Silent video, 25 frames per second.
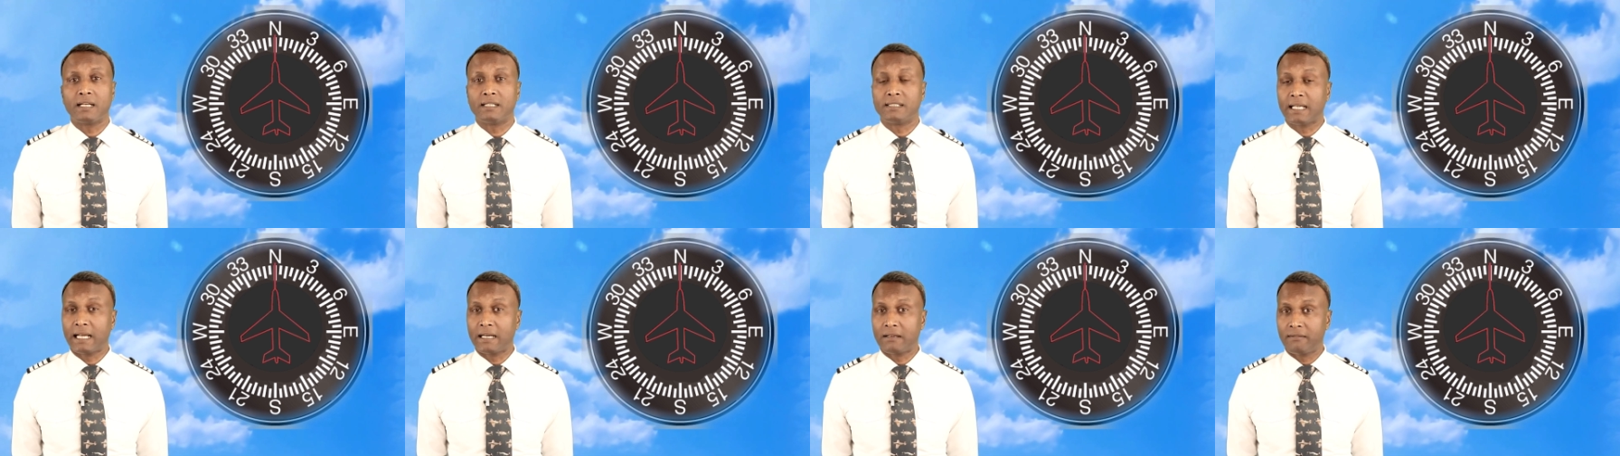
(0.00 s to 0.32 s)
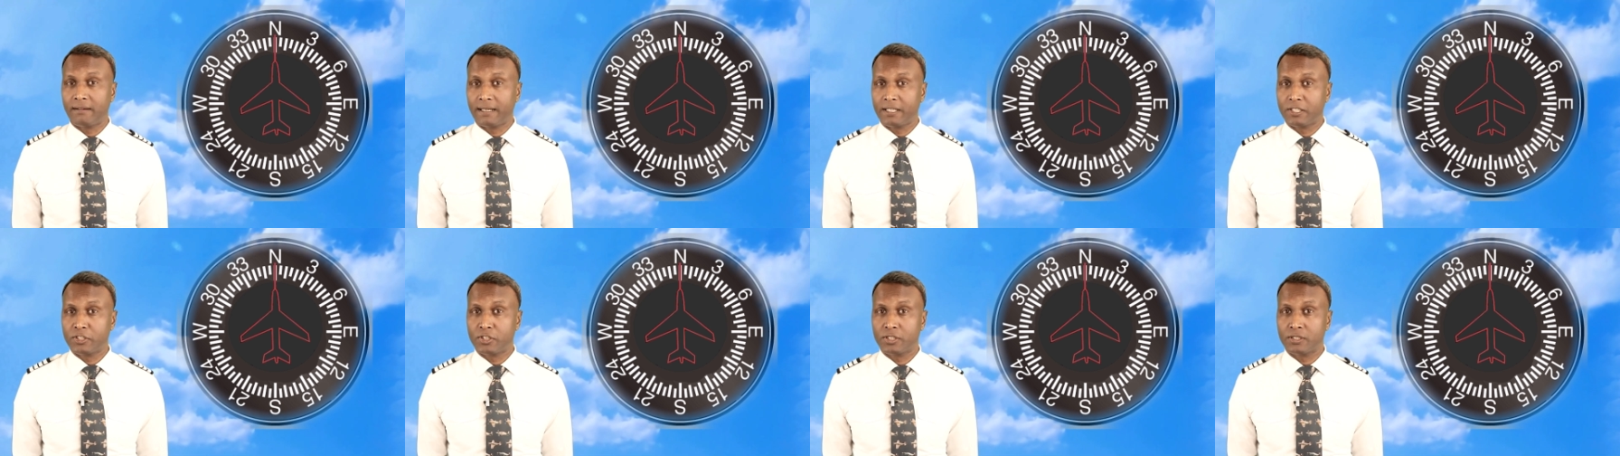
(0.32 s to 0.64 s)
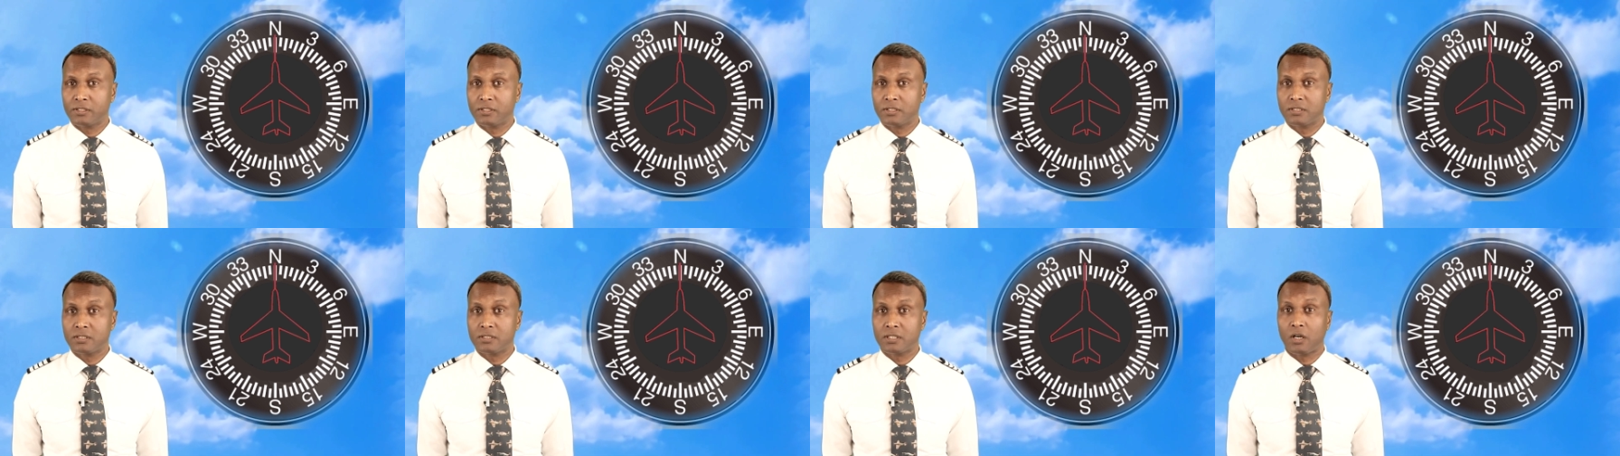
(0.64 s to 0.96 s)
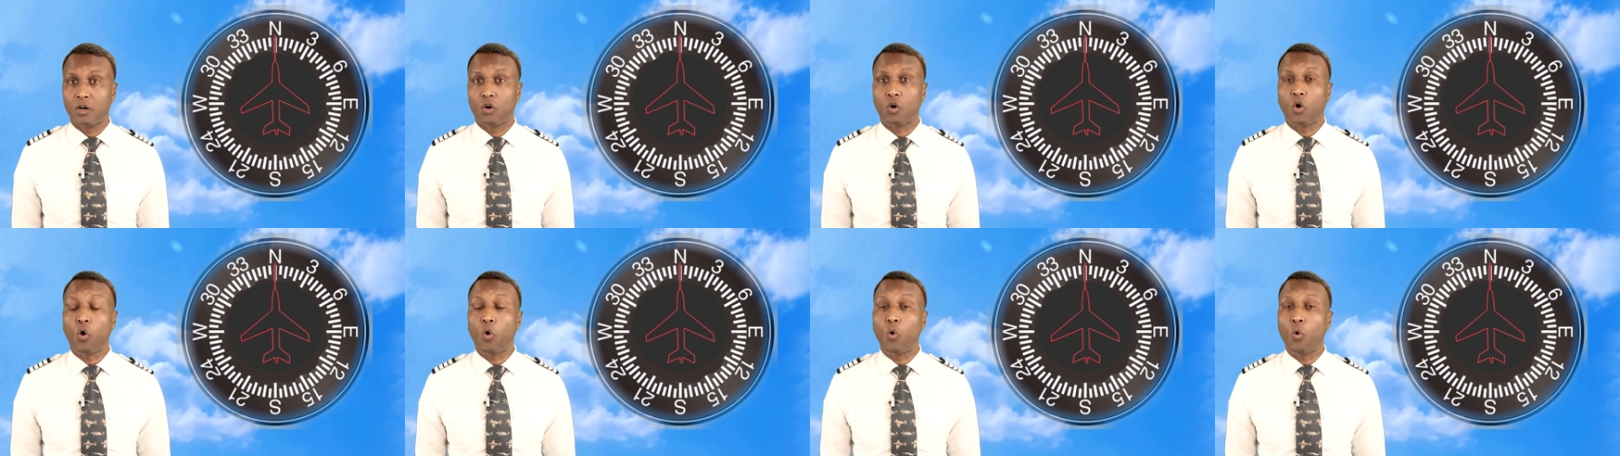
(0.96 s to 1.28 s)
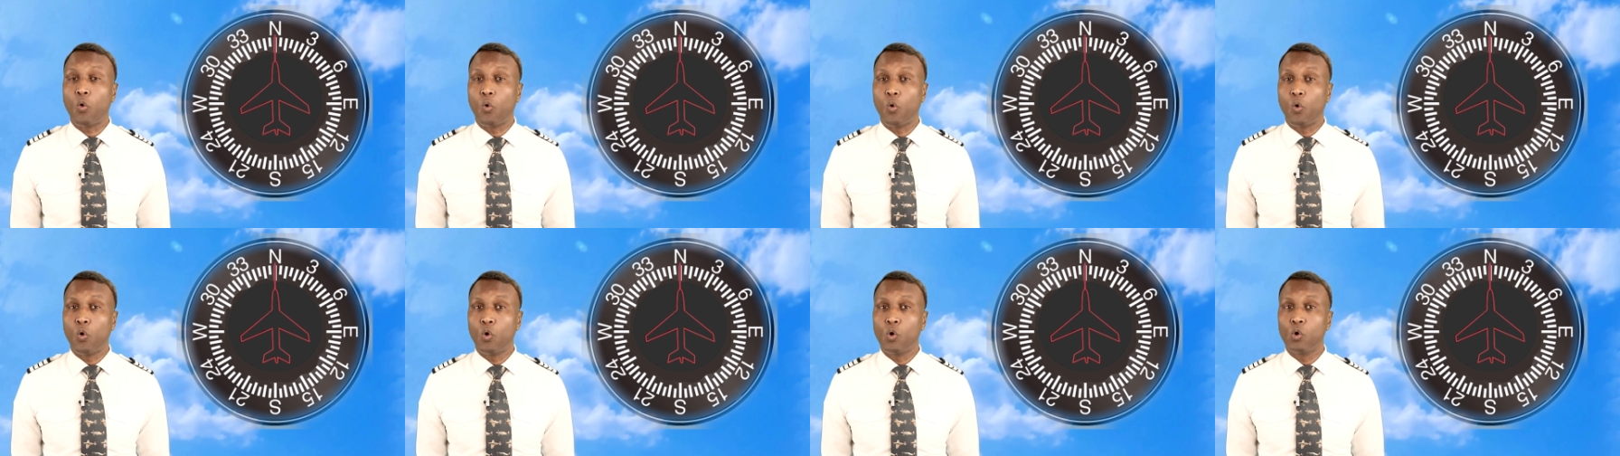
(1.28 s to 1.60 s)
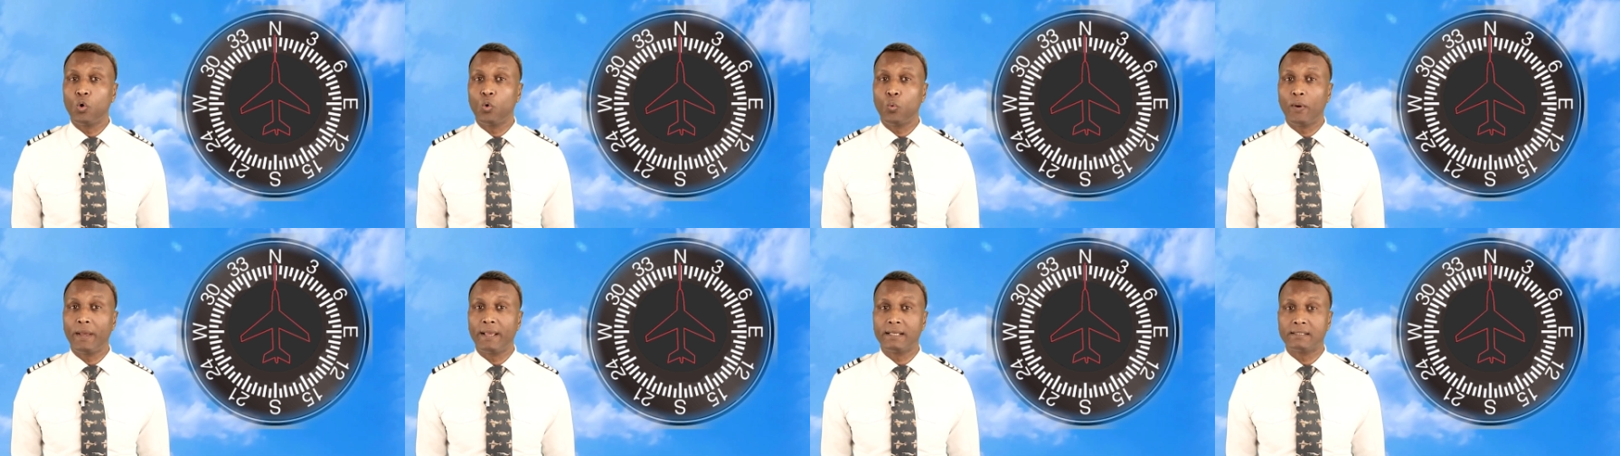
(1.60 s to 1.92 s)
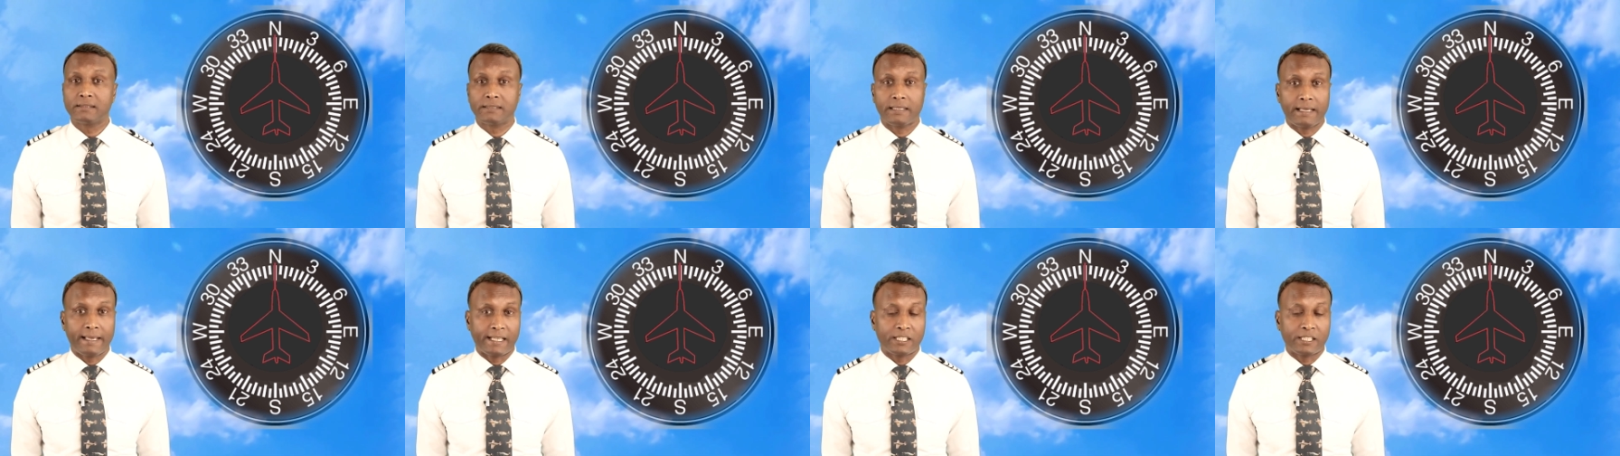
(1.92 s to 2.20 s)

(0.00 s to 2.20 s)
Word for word: directions are always